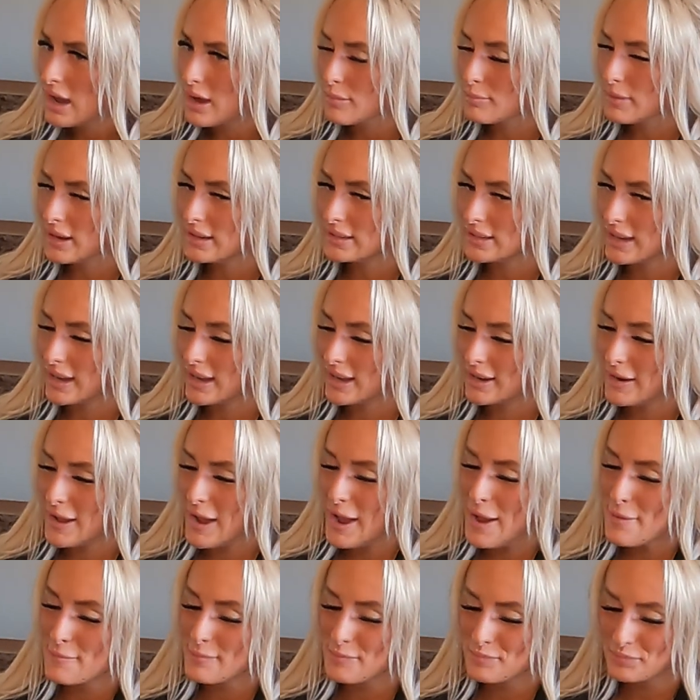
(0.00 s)
And my dad,
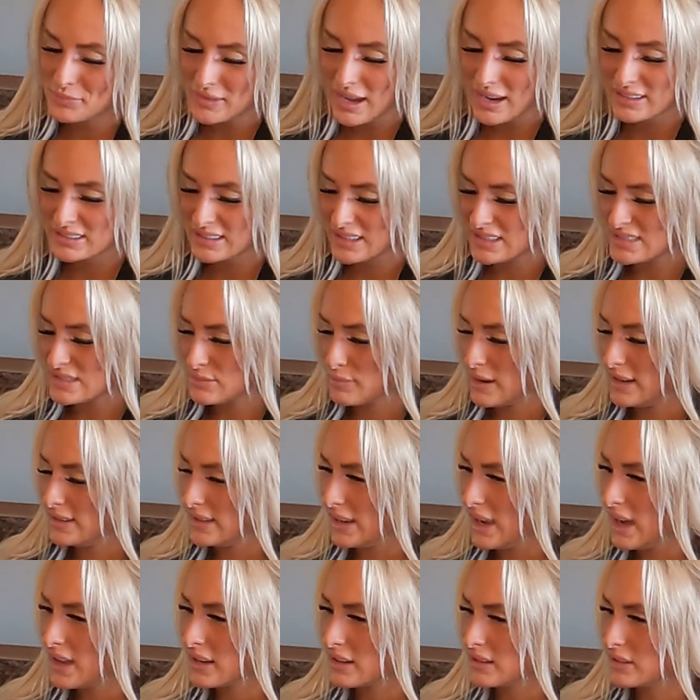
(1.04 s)
I texted my
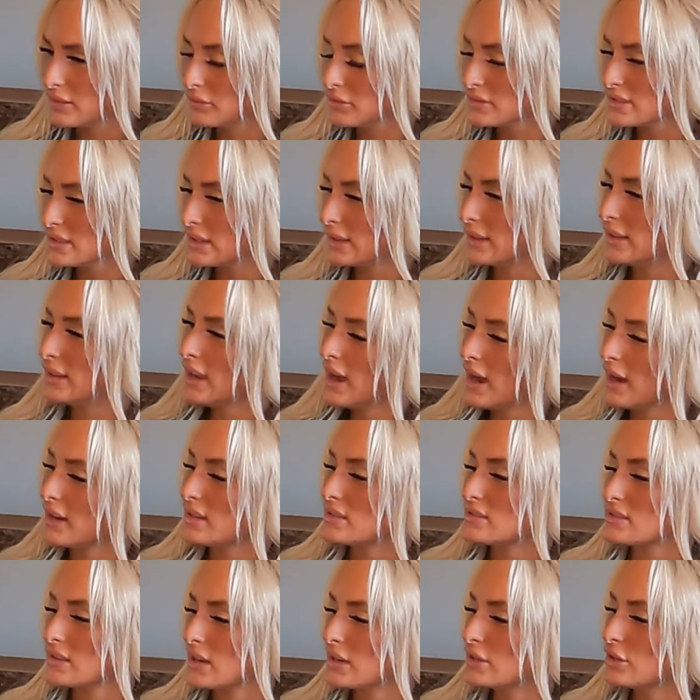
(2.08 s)
dad and he was like, yeah, I
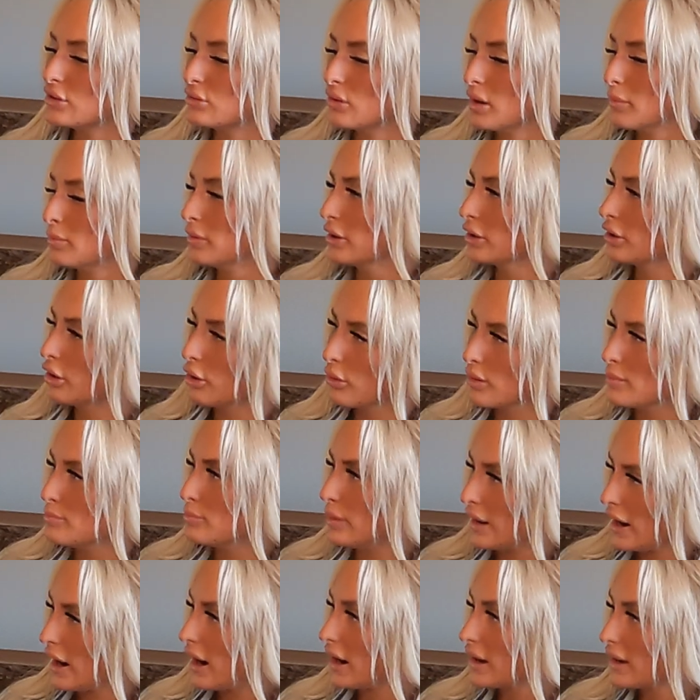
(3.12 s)
signed you up. You're going
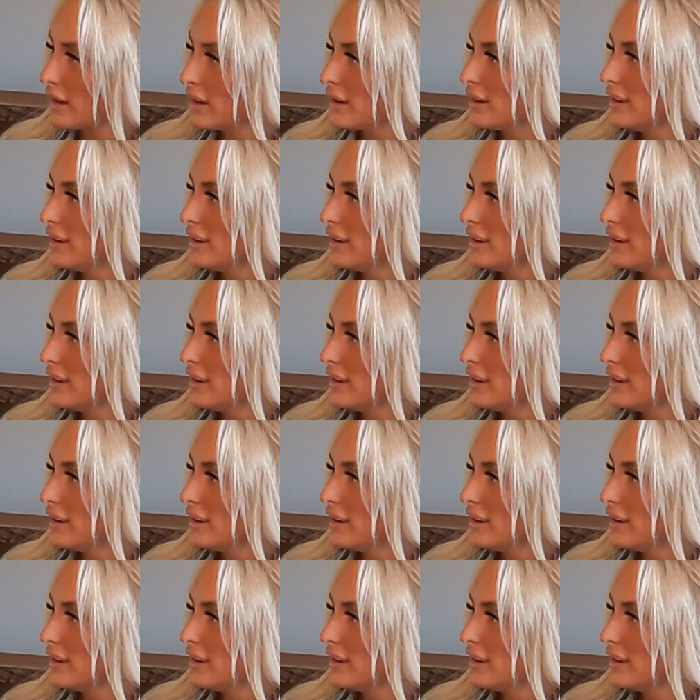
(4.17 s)
back.